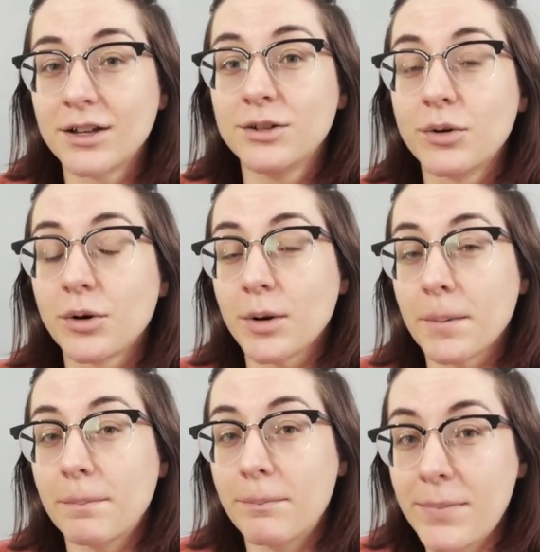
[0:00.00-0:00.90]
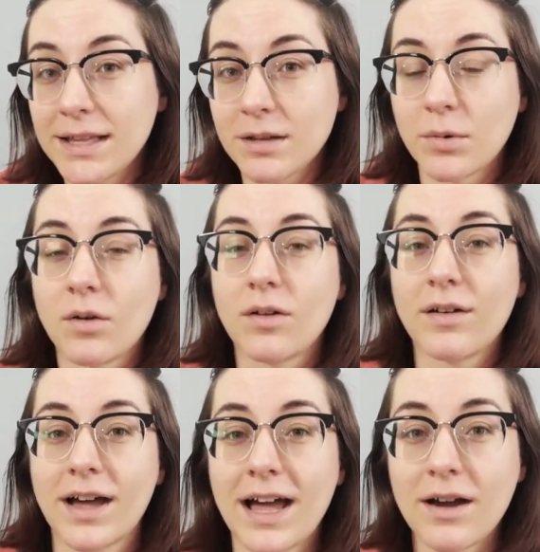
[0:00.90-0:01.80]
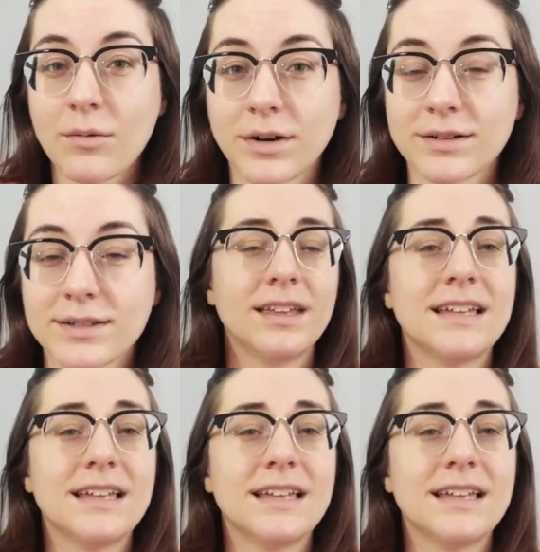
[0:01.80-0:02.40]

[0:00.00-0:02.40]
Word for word: your billable hours.